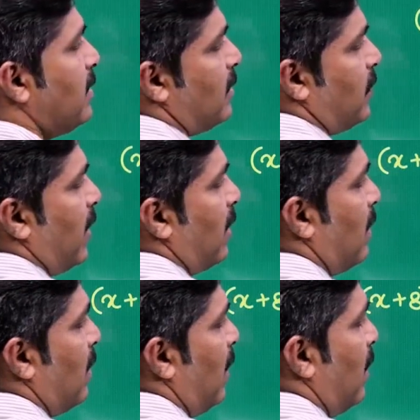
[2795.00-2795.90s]
is here.
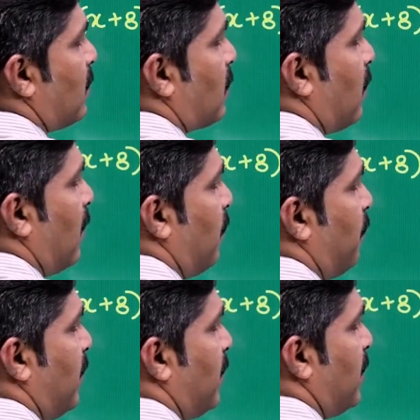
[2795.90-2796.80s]
Its
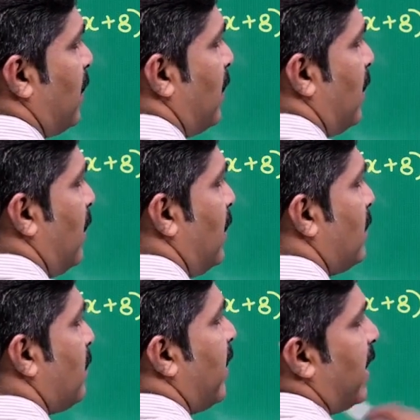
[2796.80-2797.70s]
coefficient
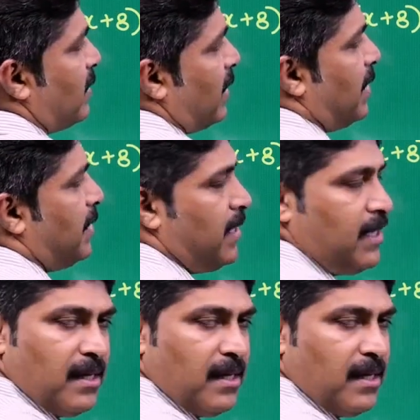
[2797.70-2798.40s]
is minus 18.